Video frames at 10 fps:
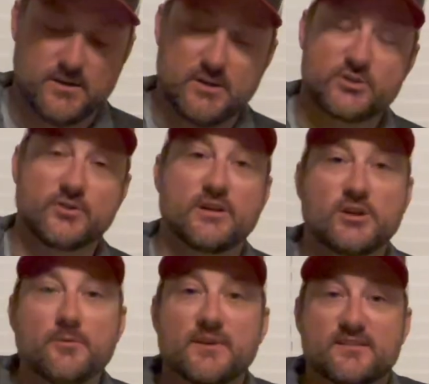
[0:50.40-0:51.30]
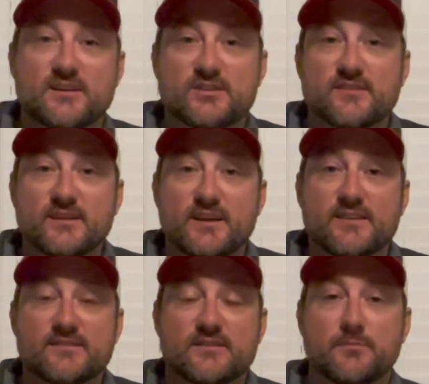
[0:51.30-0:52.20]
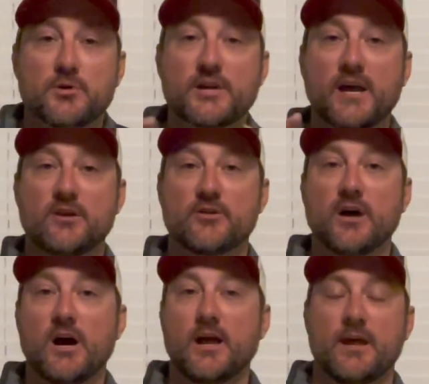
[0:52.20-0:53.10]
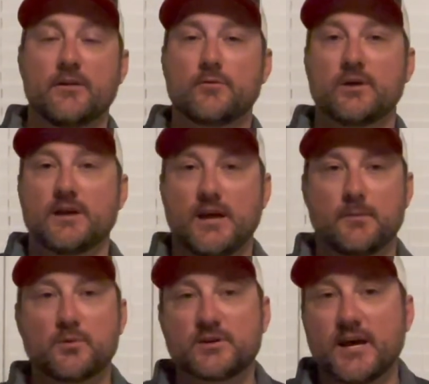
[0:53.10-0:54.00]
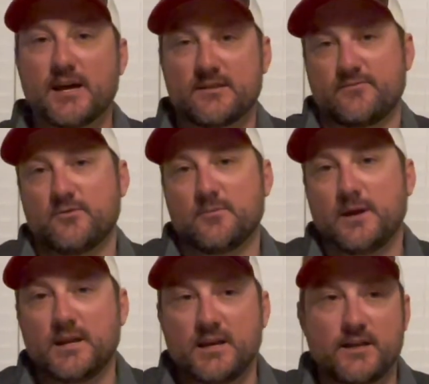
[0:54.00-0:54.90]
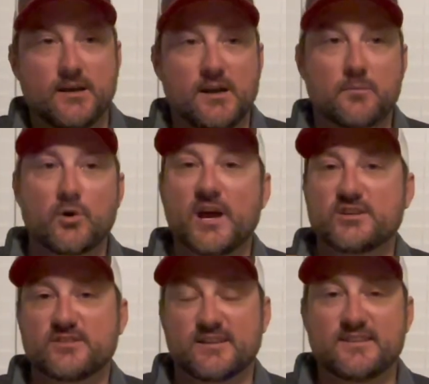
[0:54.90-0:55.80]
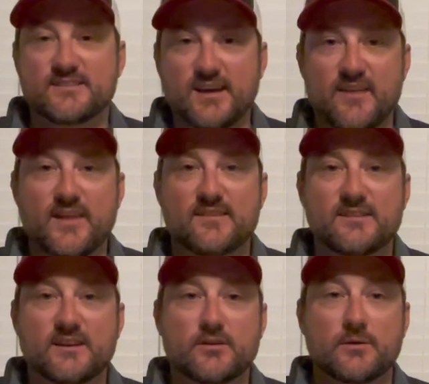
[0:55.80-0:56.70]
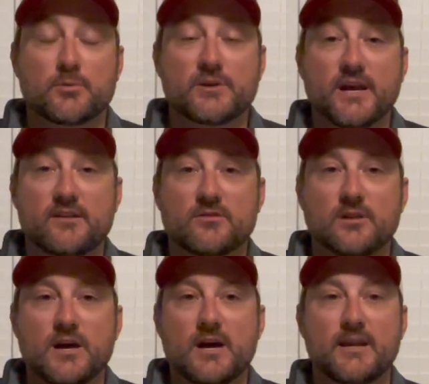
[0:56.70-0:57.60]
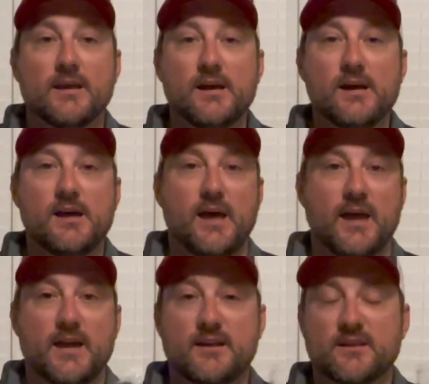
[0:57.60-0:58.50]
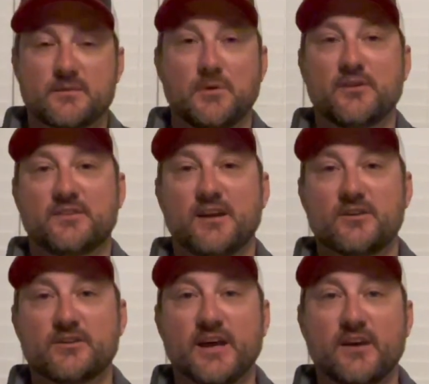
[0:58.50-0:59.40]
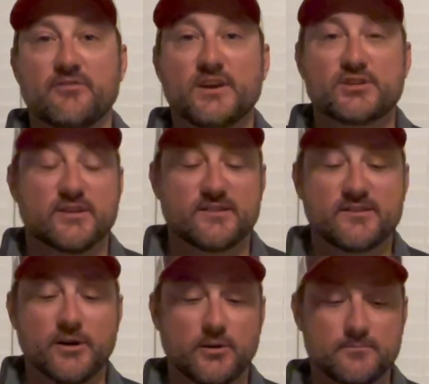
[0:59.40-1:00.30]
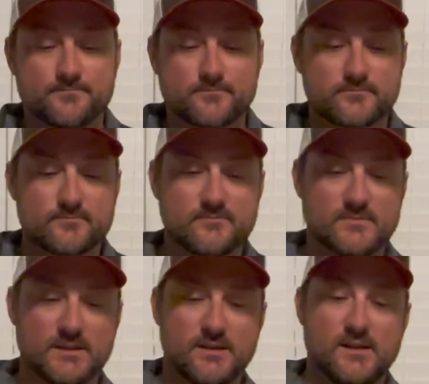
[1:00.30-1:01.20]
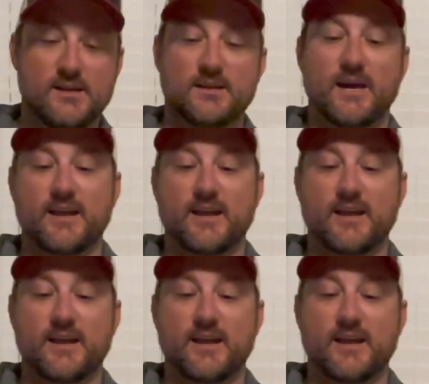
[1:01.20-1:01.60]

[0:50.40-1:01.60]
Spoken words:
shrink tubing such as this to protect your knot and really kind of protect from any abrasions inside that sinker to protect your line and get the most out of your day of fishing. So, like